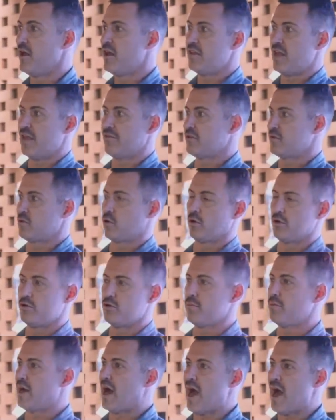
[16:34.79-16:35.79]
They have a store in
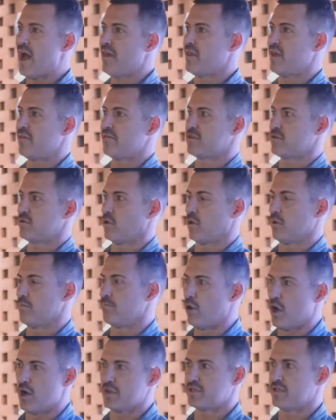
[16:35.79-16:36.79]
Dubai, they have a store in
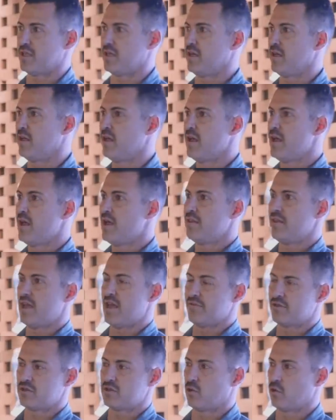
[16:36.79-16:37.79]
Boston, they
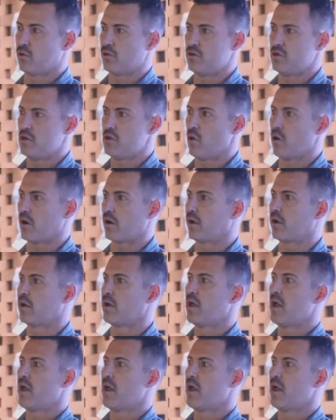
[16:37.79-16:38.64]
have a store in New York.